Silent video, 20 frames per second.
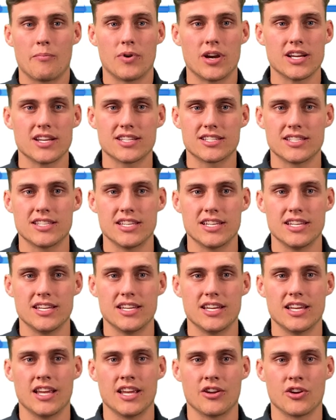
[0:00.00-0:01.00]
brings
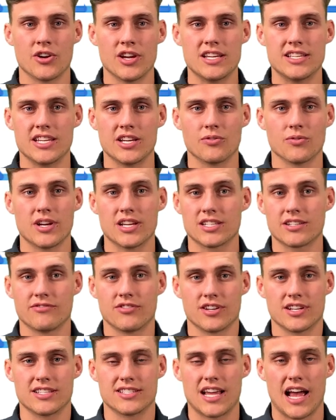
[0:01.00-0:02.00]
the increasing risk
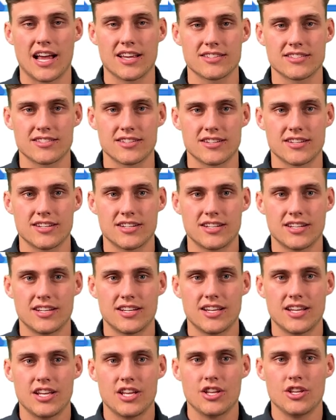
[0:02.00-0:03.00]
for disaster.
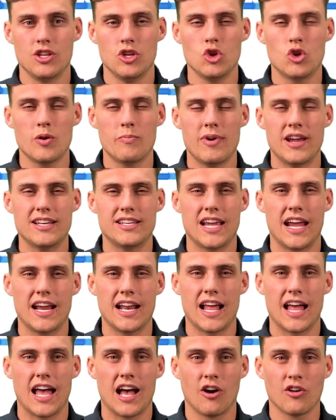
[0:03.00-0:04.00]
You can
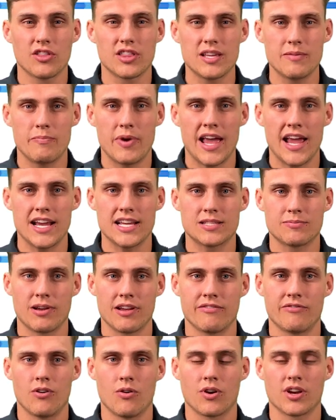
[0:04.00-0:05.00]
maintain a healthy pace by
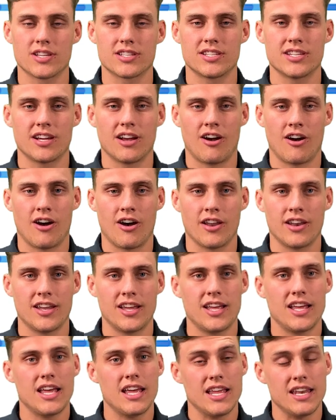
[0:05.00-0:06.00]
focusing on
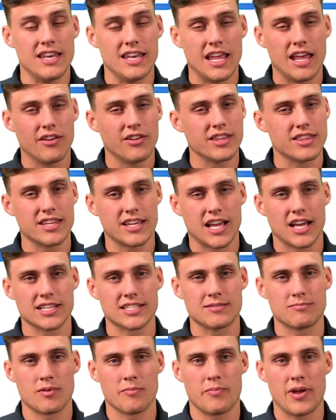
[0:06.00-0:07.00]
nailing the
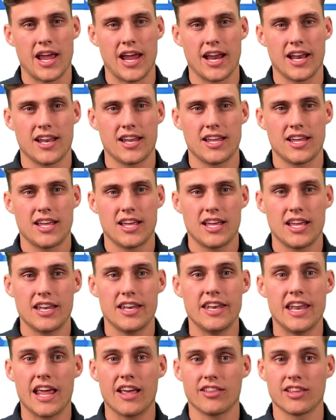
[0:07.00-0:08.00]
customer pain,
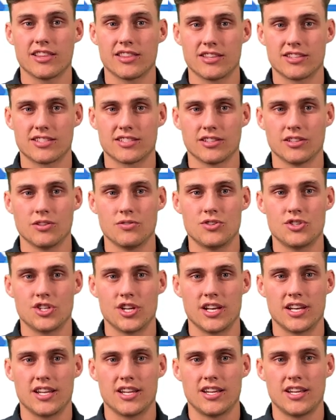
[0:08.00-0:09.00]
nailing the
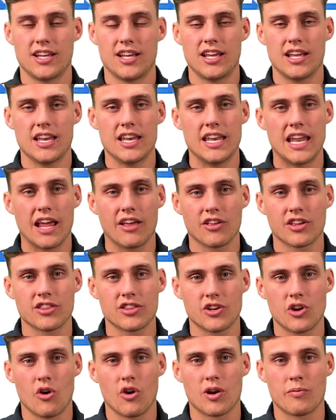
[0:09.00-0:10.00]
solution, nailing
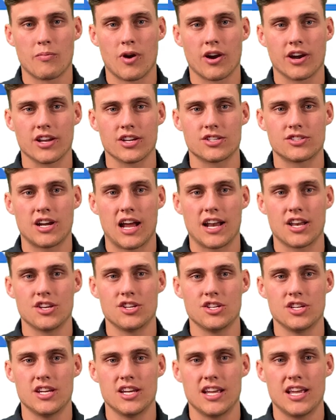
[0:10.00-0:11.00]
the go-to-market
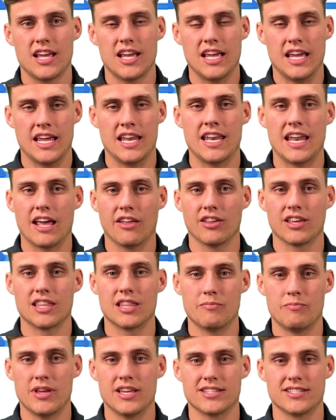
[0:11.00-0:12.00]
strategy, and nailing
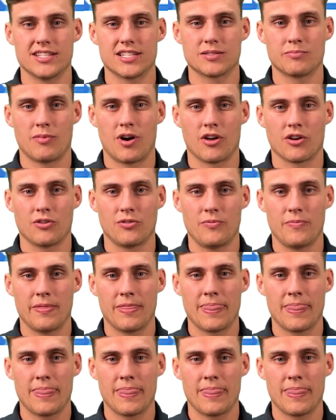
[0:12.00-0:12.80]
the business model.